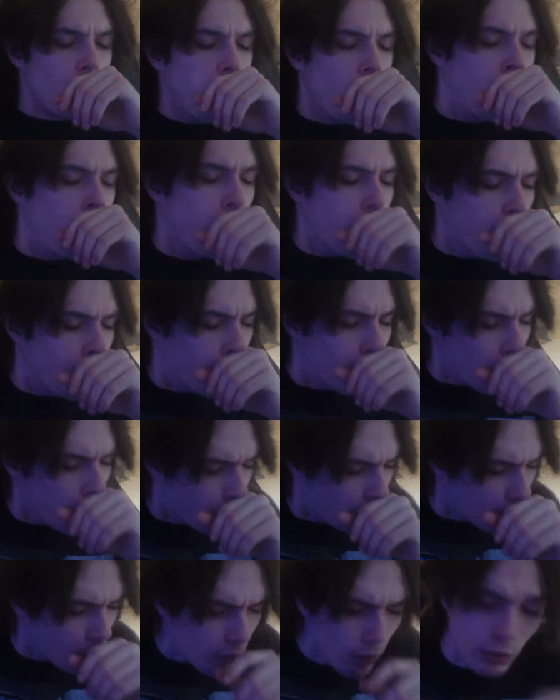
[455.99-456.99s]

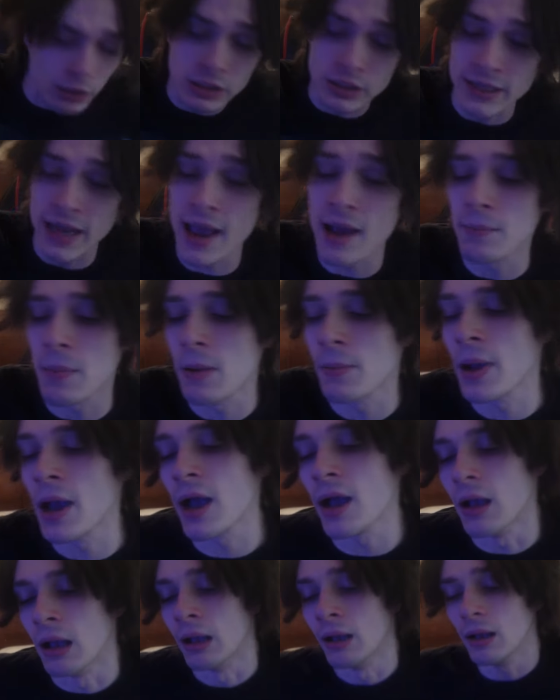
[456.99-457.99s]
I'm
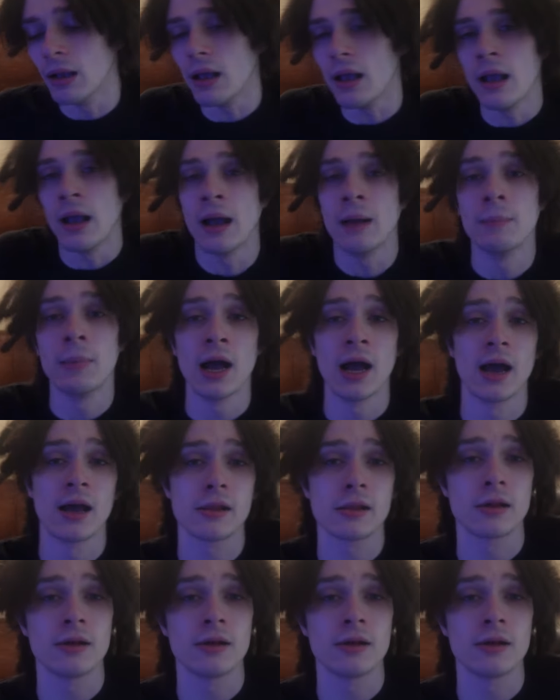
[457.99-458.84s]
high myself.